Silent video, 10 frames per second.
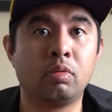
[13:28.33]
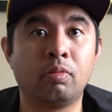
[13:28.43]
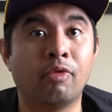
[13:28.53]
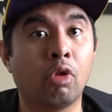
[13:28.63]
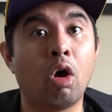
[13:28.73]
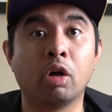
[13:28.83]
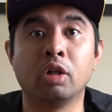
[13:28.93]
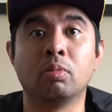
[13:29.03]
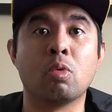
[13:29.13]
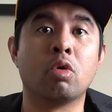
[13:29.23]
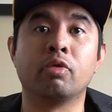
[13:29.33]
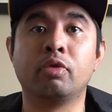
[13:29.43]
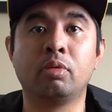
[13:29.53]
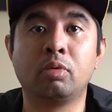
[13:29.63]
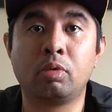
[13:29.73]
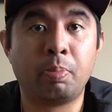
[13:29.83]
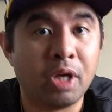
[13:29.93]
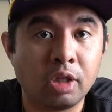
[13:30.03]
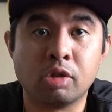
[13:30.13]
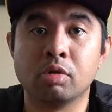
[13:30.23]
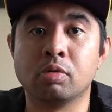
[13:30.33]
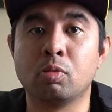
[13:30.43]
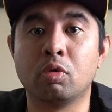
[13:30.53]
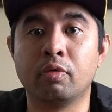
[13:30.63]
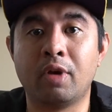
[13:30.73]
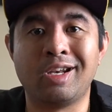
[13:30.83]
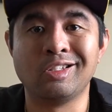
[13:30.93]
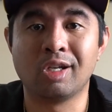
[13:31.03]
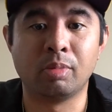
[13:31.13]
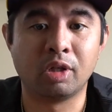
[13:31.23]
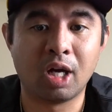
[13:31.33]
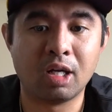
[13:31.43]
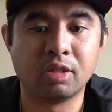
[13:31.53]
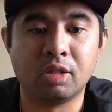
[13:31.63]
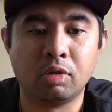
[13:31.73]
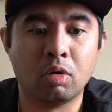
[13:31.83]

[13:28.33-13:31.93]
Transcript: vlogging, more of pictures, more of any type of content,